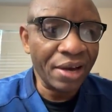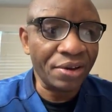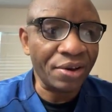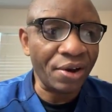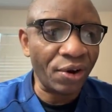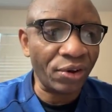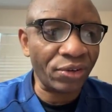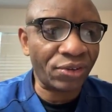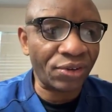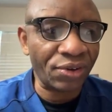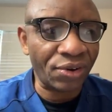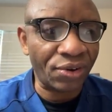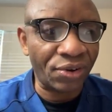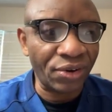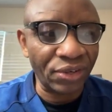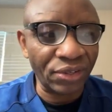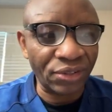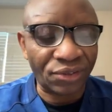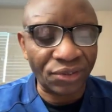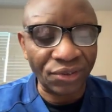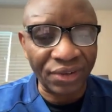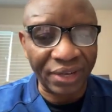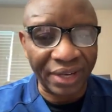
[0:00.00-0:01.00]
you're also
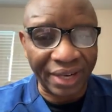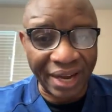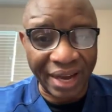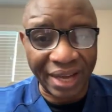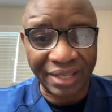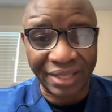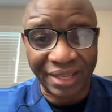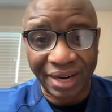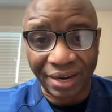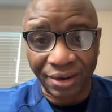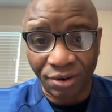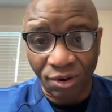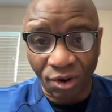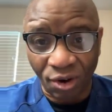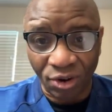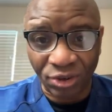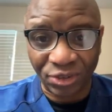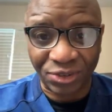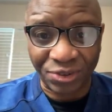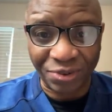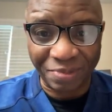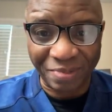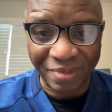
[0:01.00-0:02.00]
going to get an
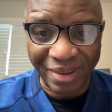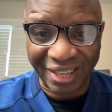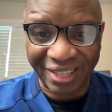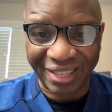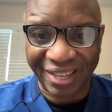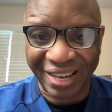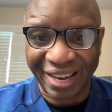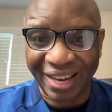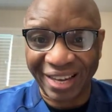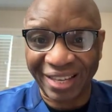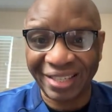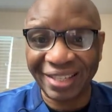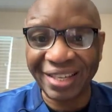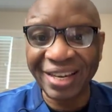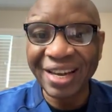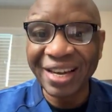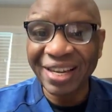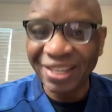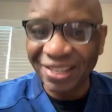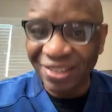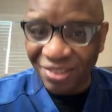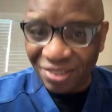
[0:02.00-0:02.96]
automated,